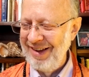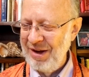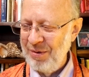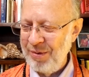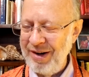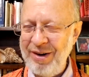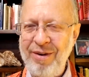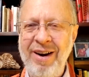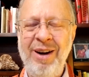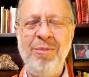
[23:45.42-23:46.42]
want to try
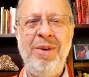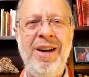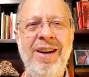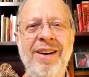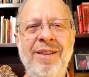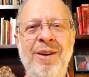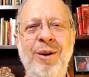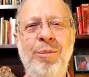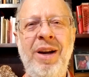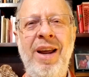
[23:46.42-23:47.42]
and be a little
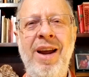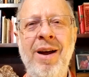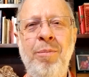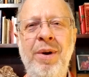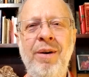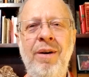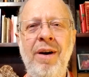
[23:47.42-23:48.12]
bit happier,